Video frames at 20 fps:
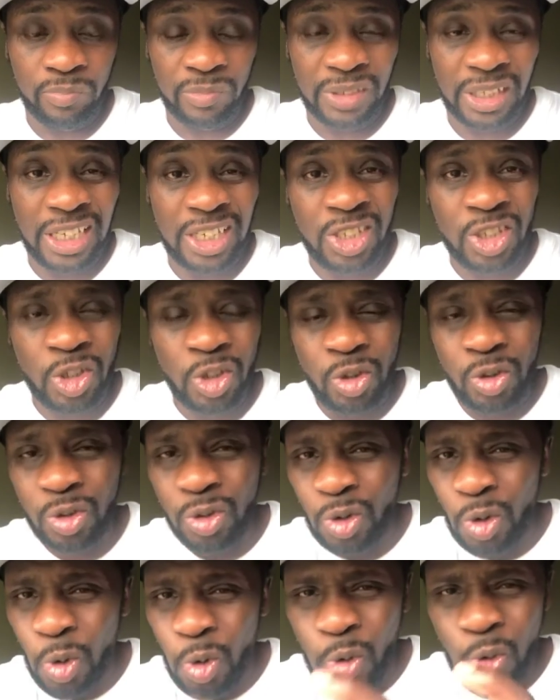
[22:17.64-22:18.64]
It's
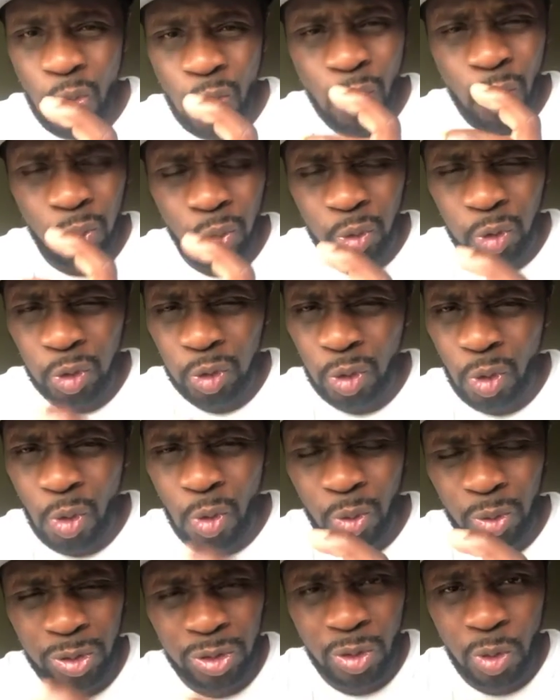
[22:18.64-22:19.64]
so
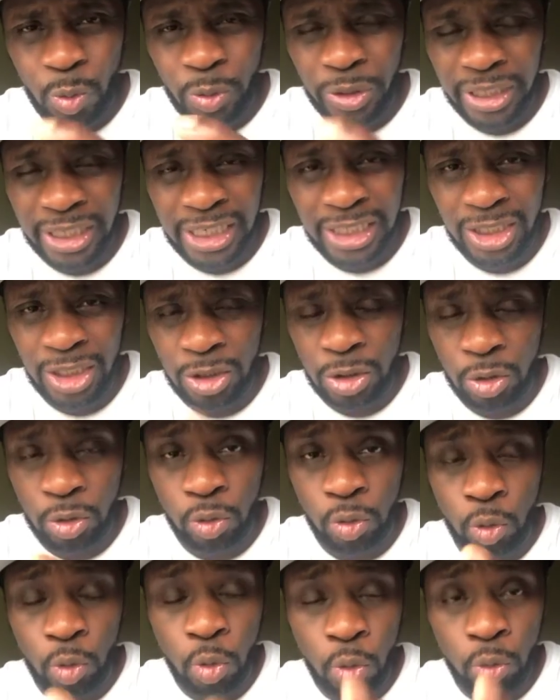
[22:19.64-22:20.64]
easy to
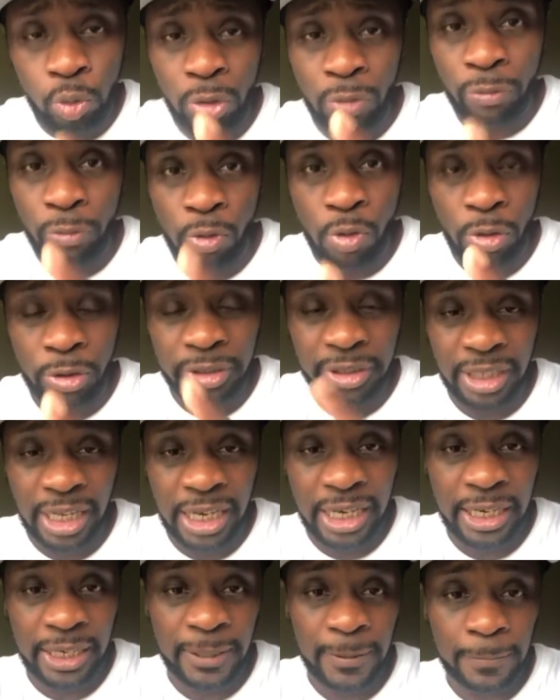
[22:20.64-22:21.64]
do the wrong
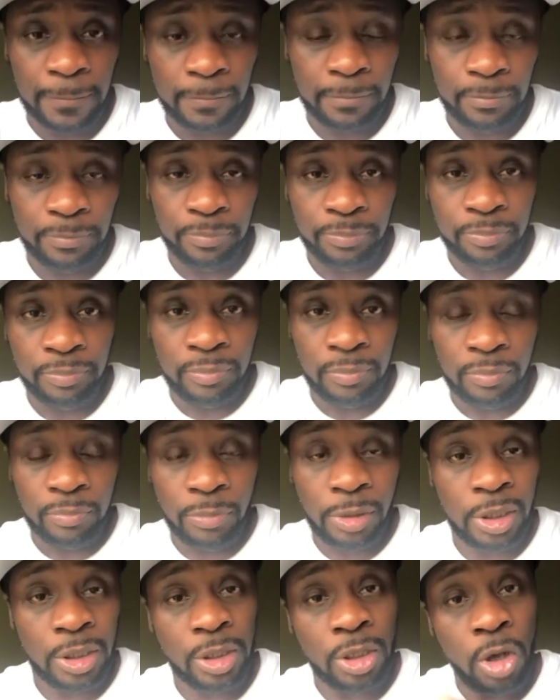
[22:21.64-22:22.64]
thing.
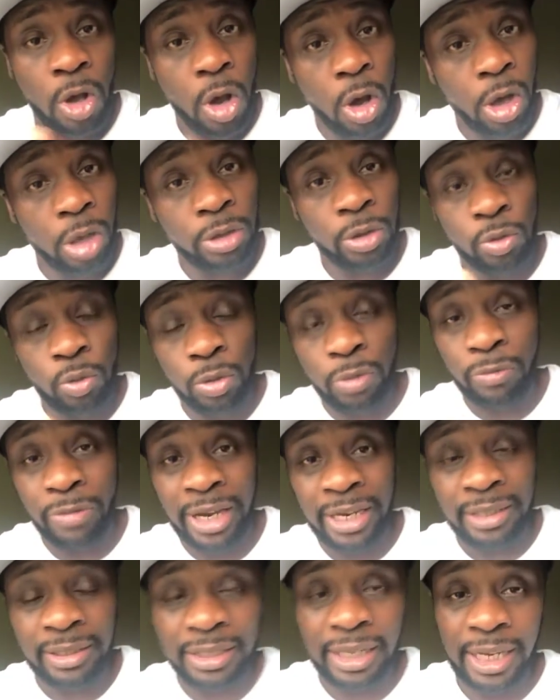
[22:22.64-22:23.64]
But it's hard to do the
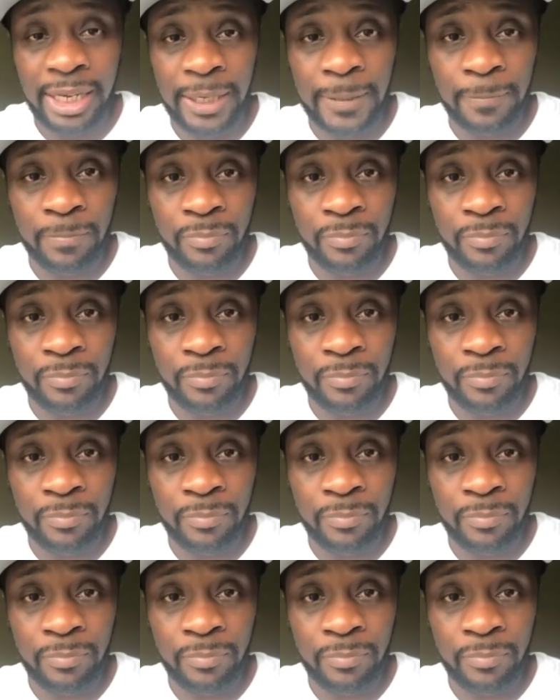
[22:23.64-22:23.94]
right thing.